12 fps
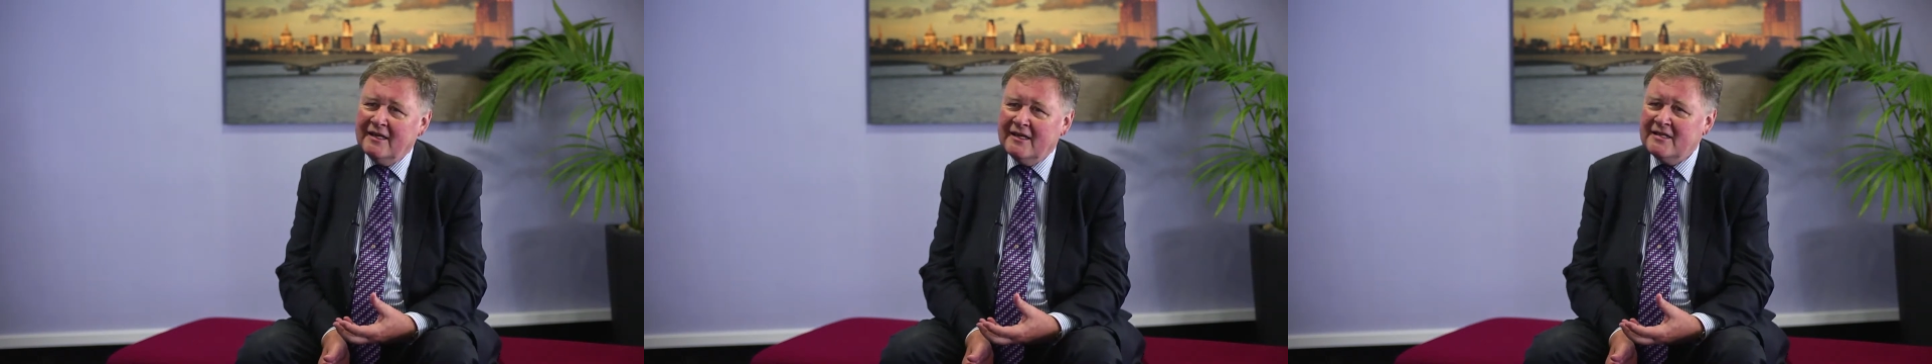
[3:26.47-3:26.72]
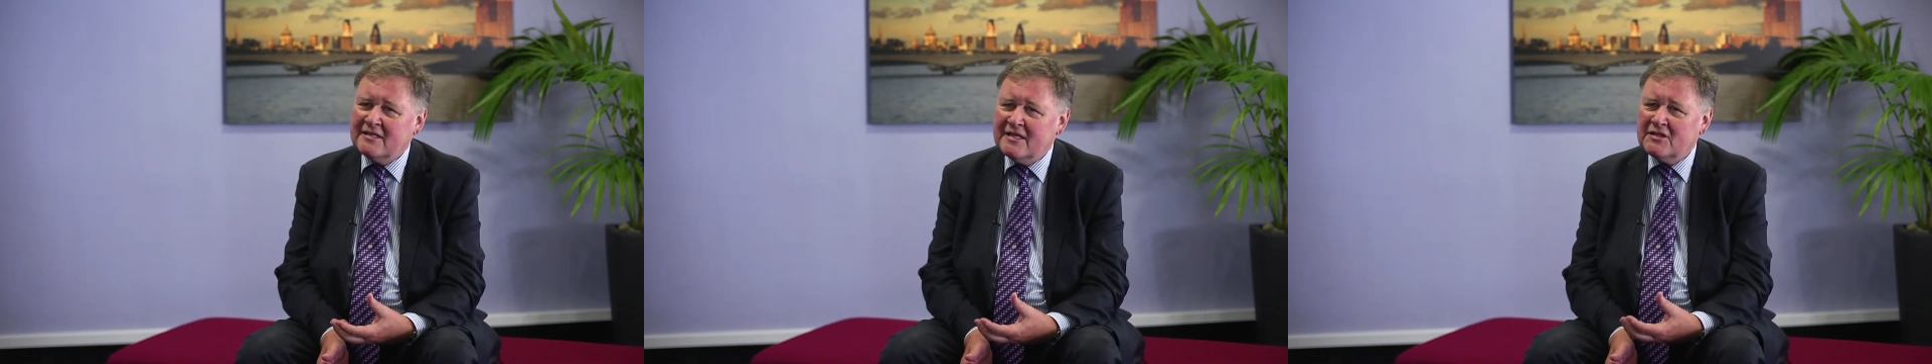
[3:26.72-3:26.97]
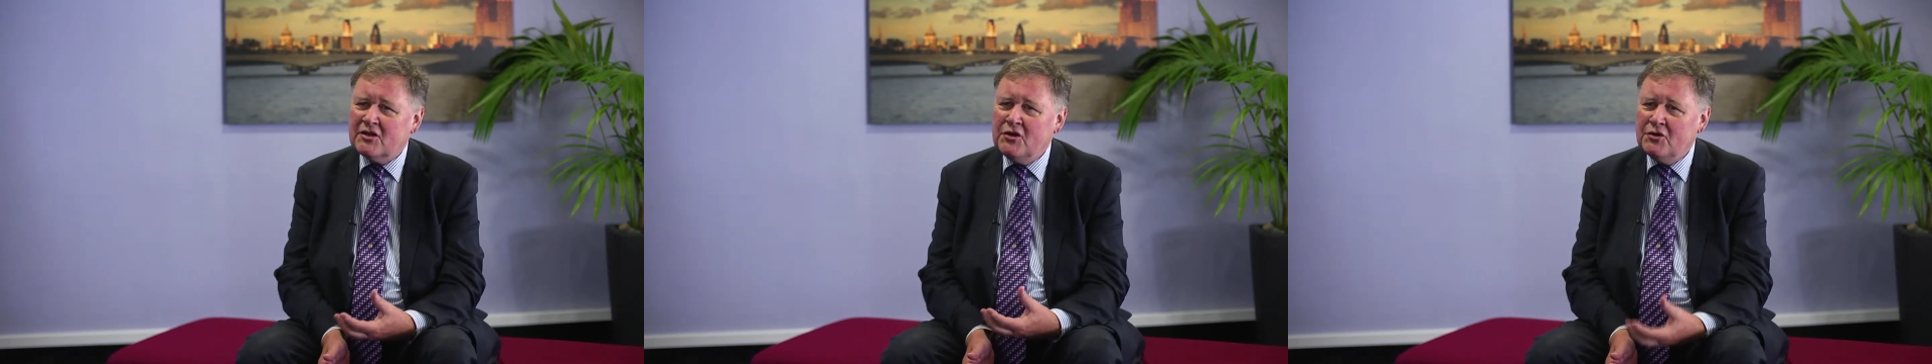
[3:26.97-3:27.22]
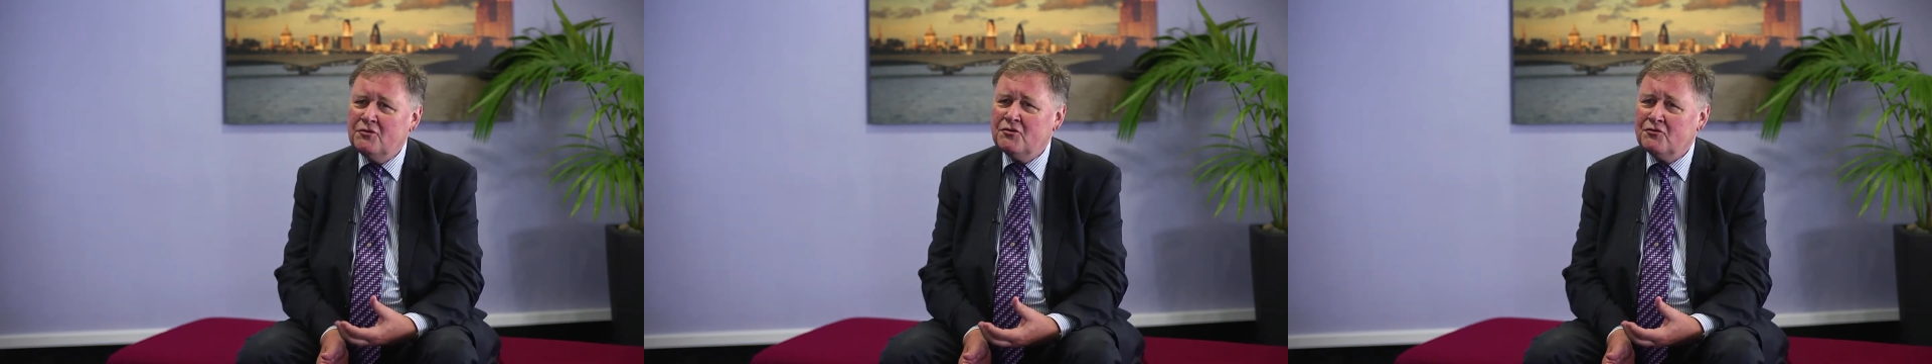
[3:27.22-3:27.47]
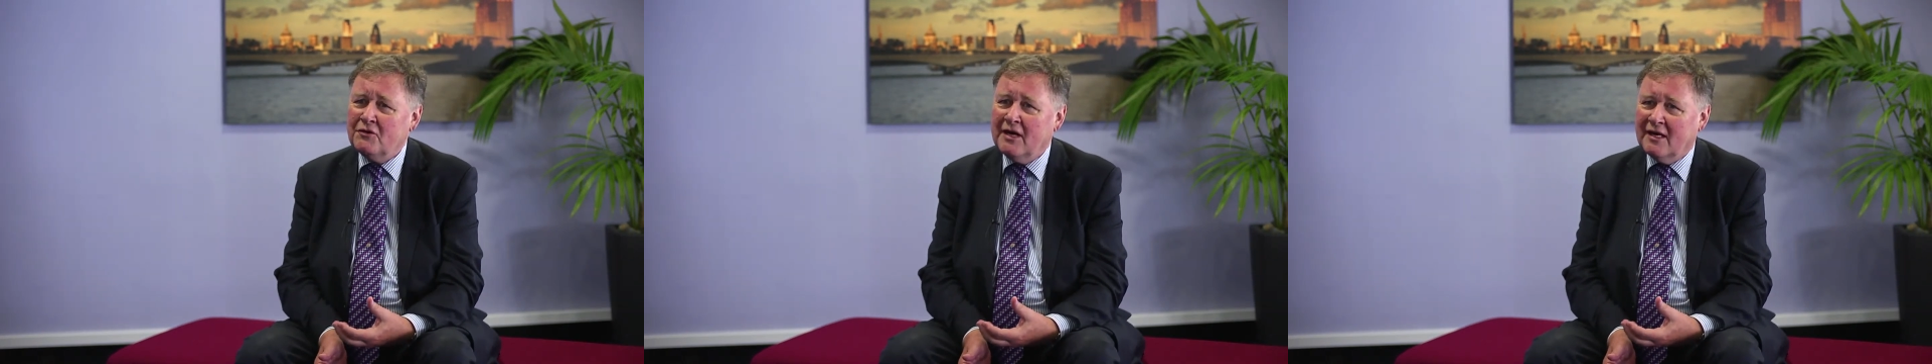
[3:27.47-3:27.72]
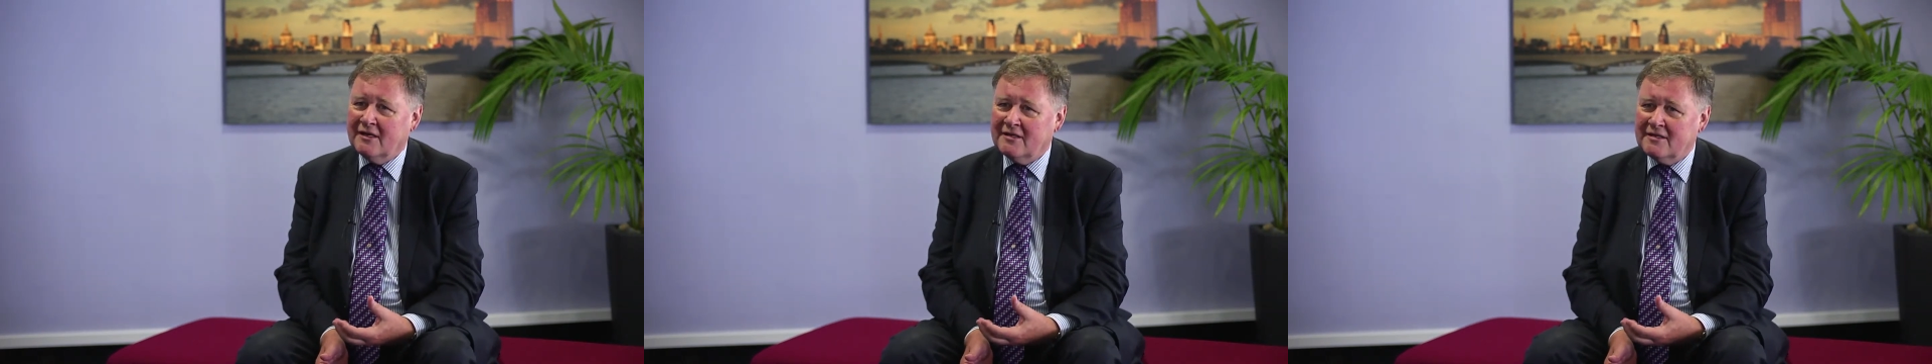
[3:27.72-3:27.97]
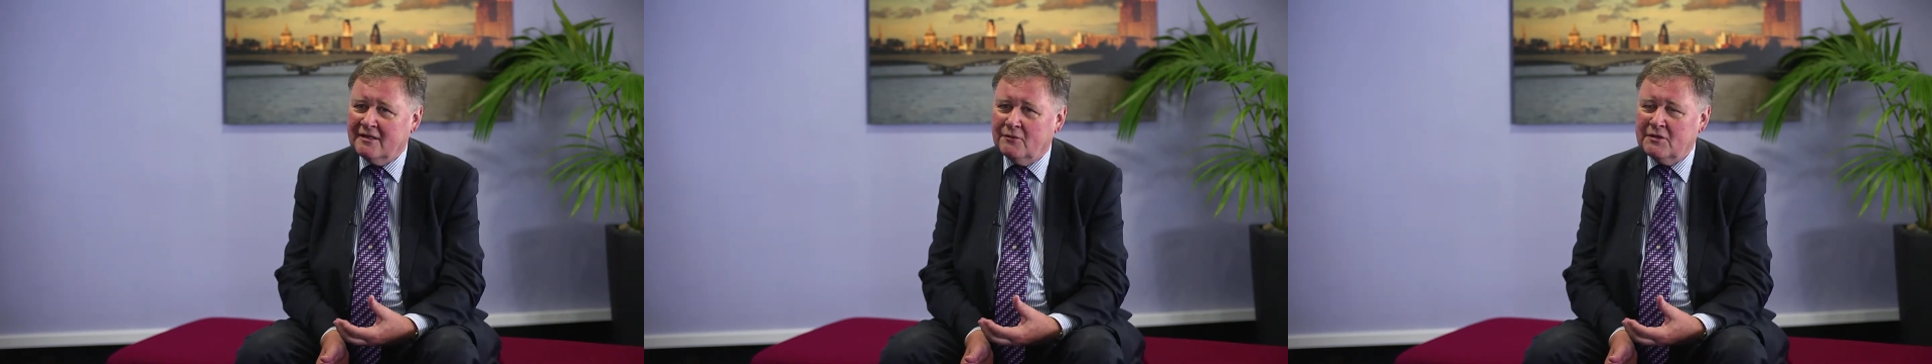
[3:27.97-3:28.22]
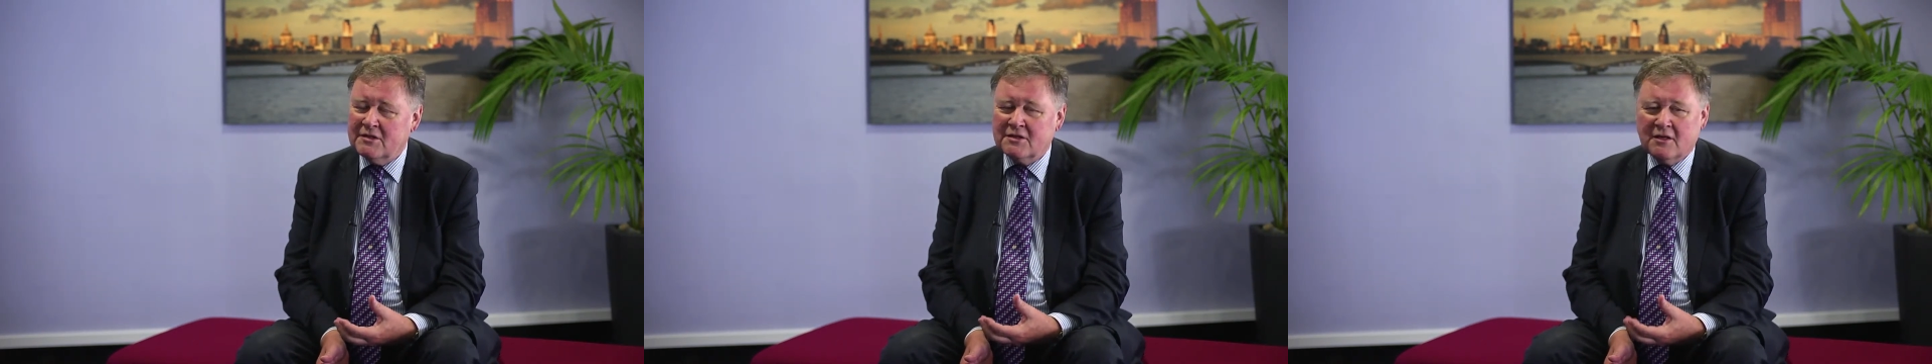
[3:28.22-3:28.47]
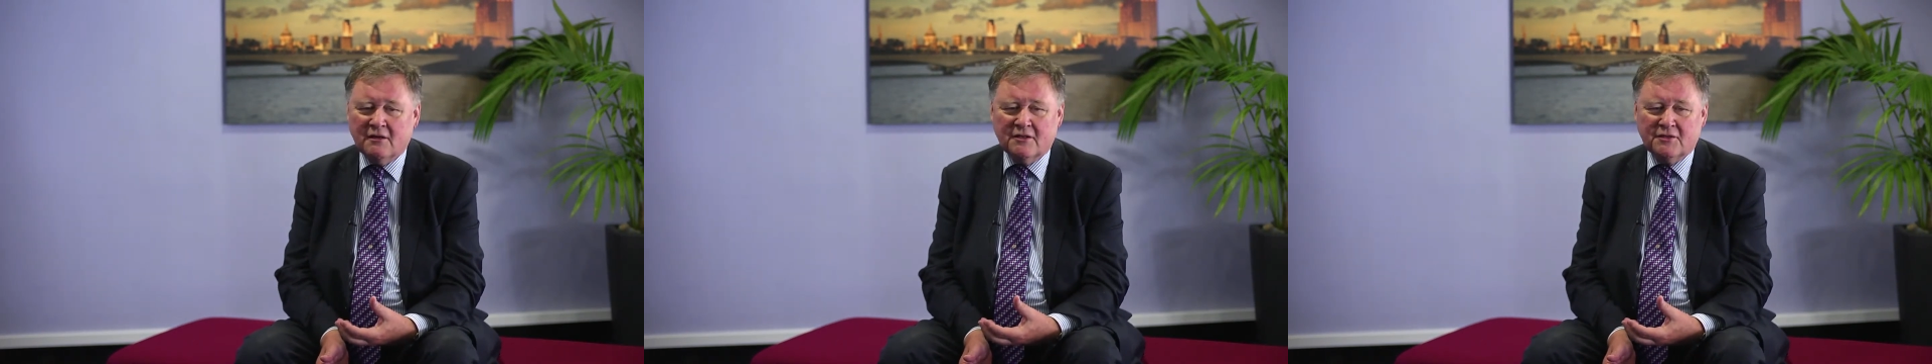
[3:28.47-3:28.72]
is a huge reality which has got